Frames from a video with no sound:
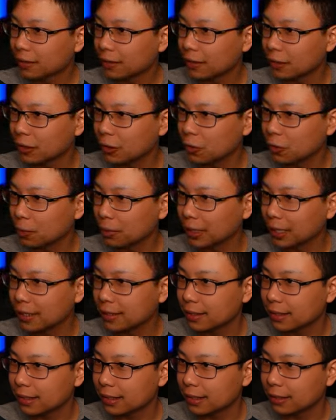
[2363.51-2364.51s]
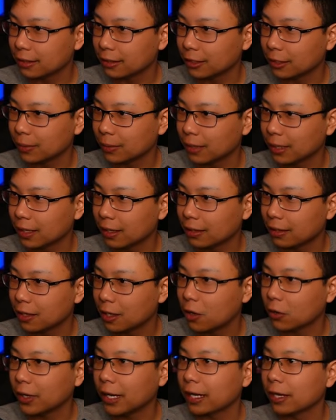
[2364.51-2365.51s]
The new blessings that are coming out.
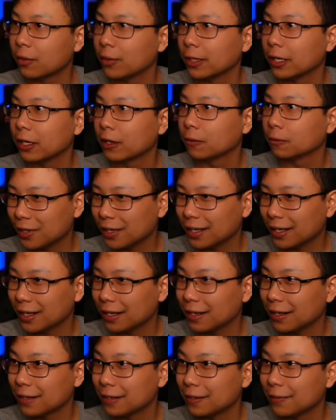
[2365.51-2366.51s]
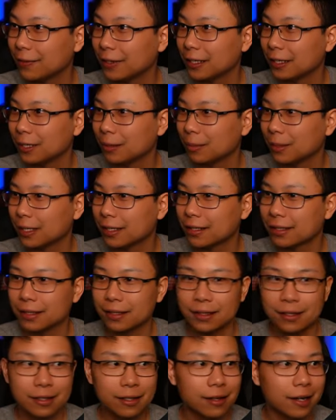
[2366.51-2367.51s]
Okay, here we go. Uh, Divinity
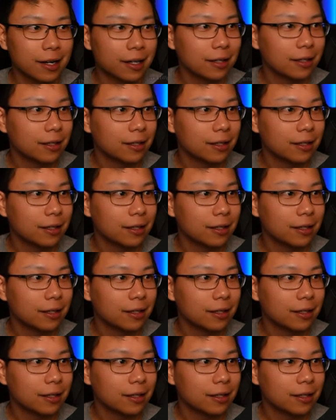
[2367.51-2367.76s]
blessings. All right.